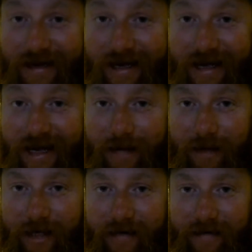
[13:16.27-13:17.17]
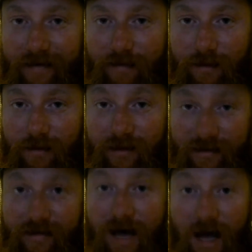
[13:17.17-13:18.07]
and imitate those bluegills.
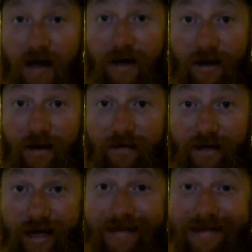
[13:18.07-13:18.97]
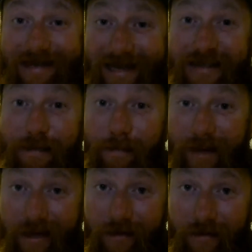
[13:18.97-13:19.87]
You have a chance to catch a big
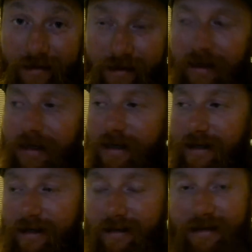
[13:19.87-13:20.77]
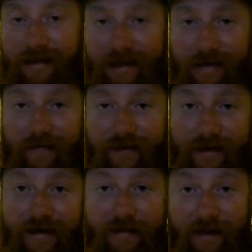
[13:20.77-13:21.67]
one that's sitting there feeding
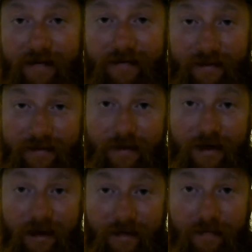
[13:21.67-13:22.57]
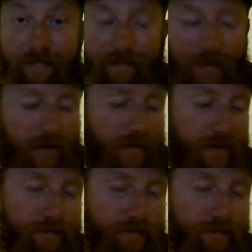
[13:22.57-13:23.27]
up after spawning. So